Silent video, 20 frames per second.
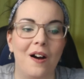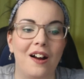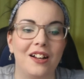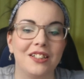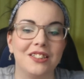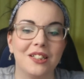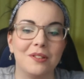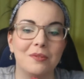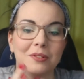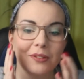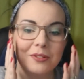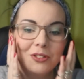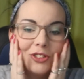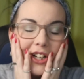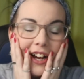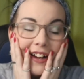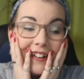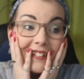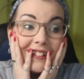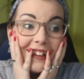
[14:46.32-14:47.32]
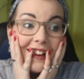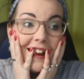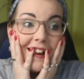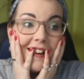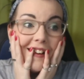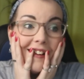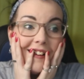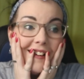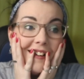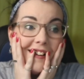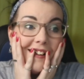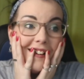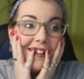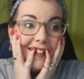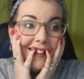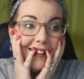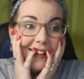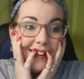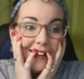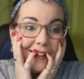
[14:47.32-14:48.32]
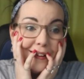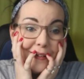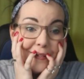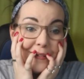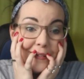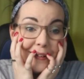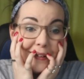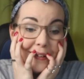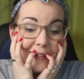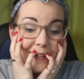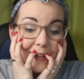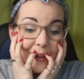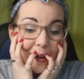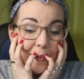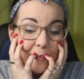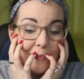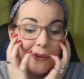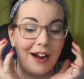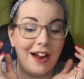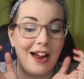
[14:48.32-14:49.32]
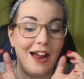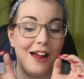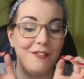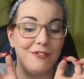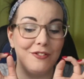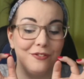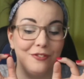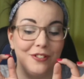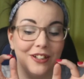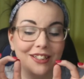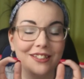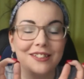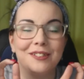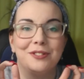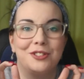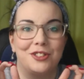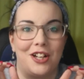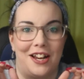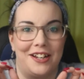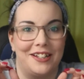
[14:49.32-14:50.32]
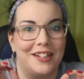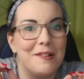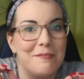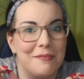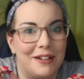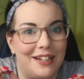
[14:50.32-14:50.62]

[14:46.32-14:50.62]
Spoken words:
I don't know what it was trying to get, but I have a feeling it was trying to get